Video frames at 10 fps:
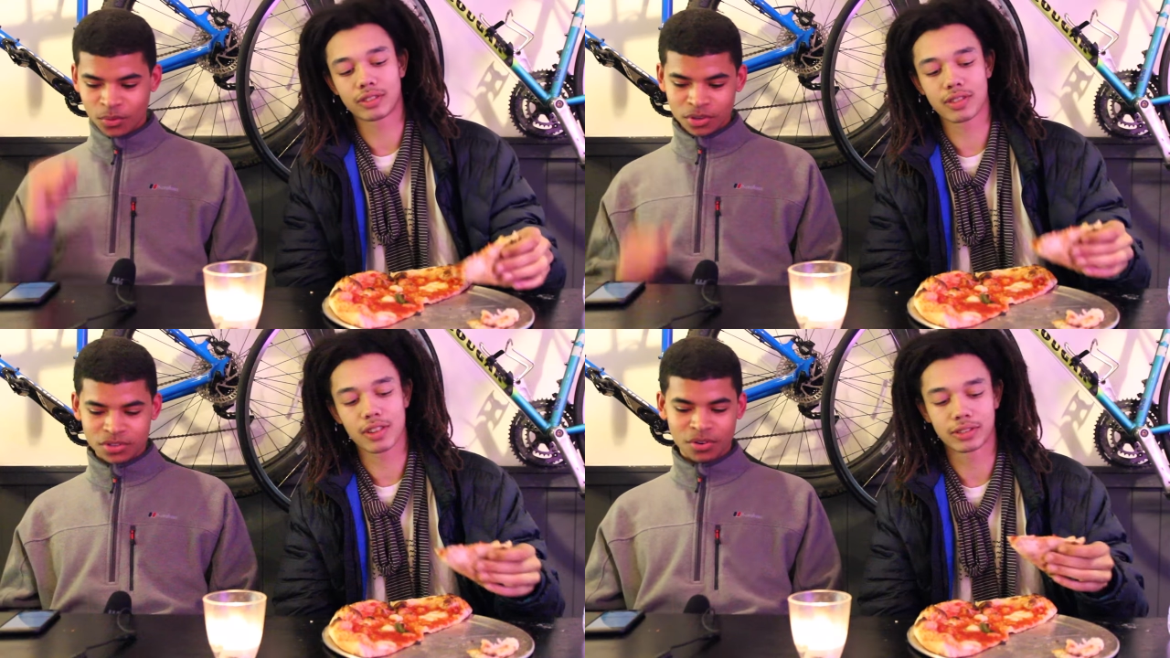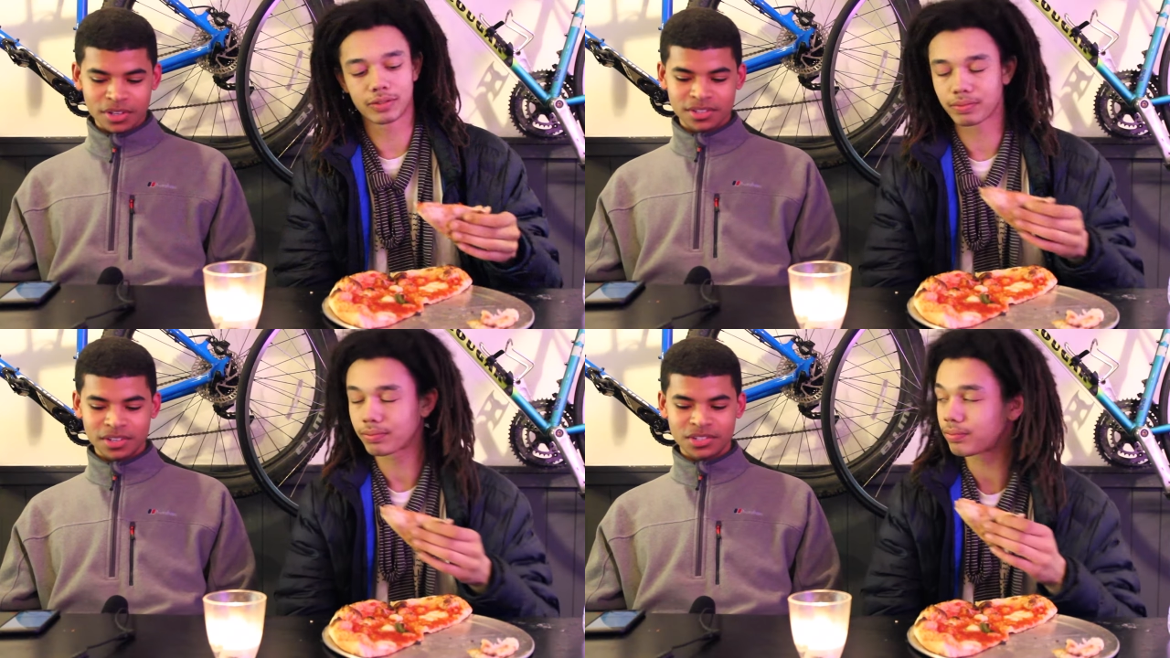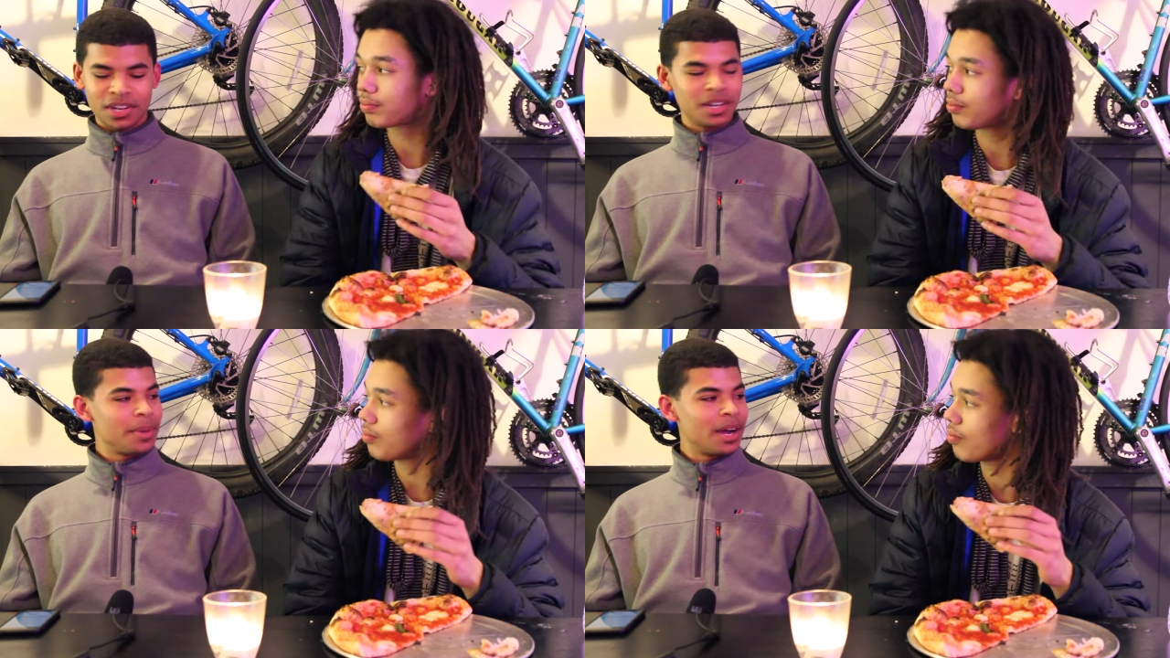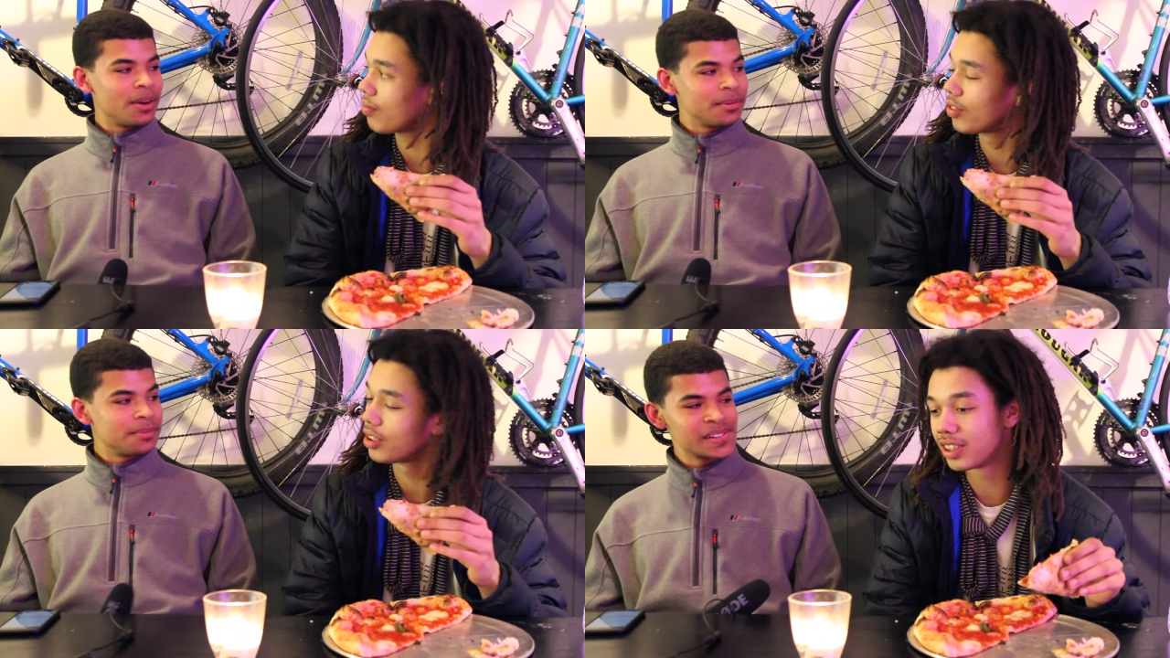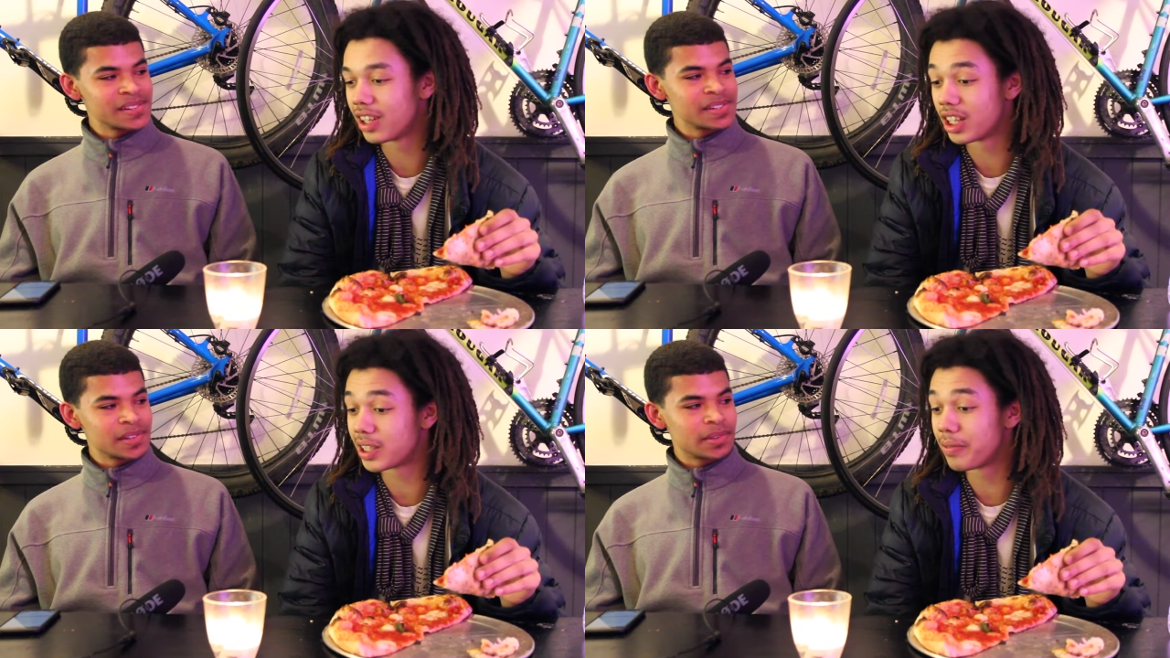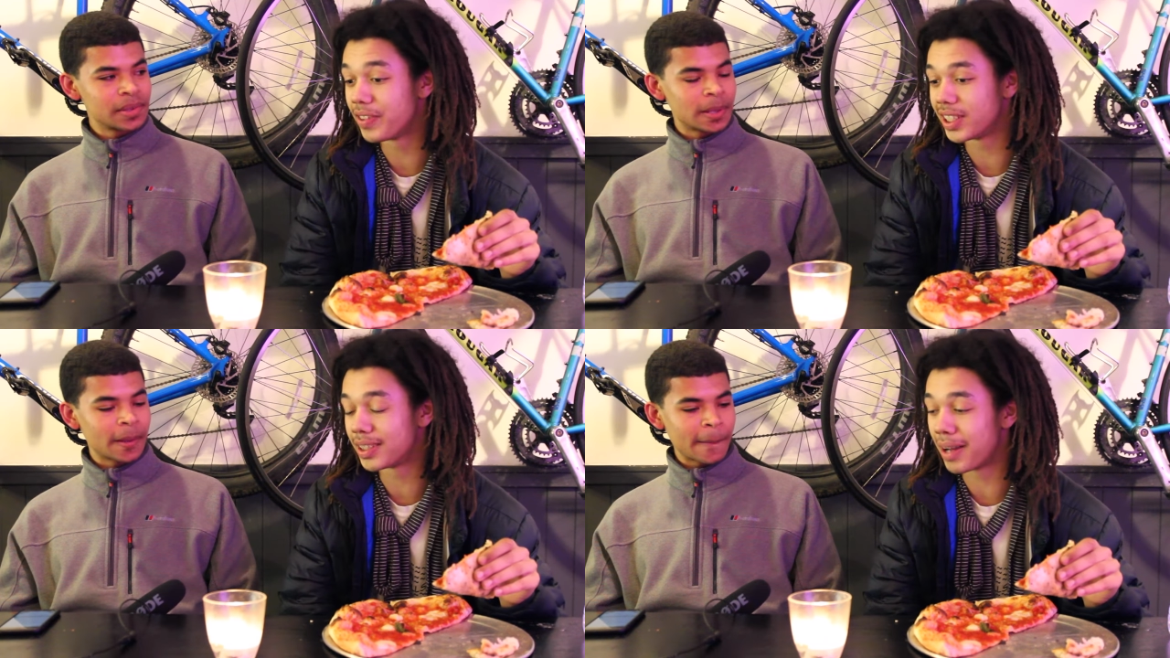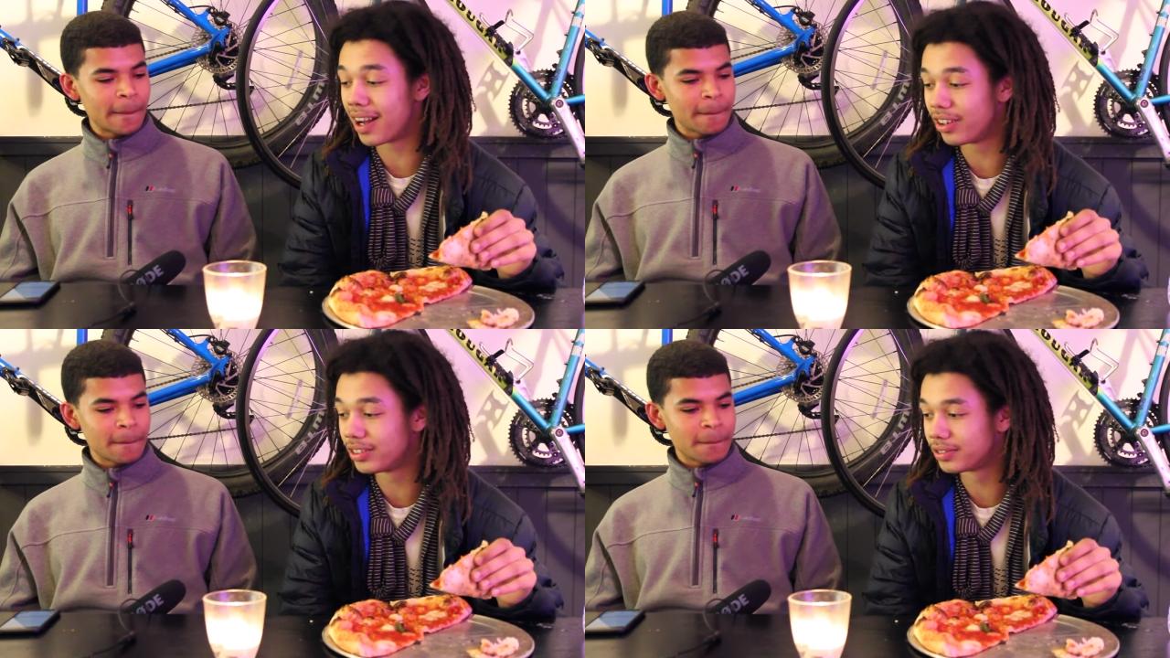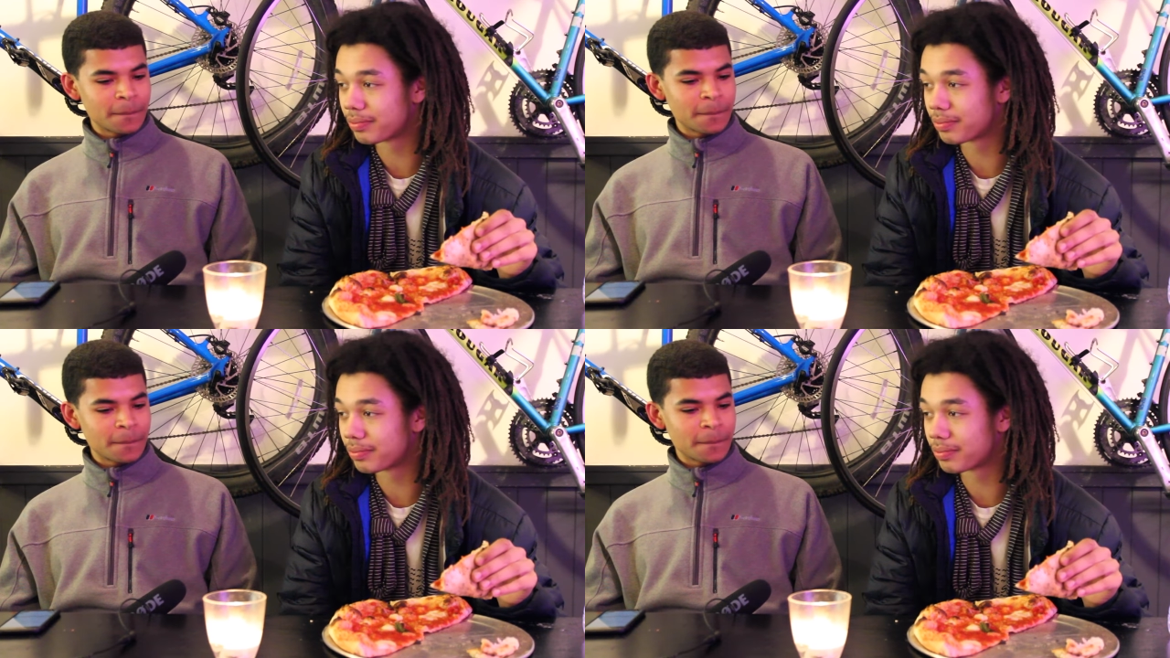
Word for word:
Speaker 1: What's Chronic Sunshine about? Uh, some of it's about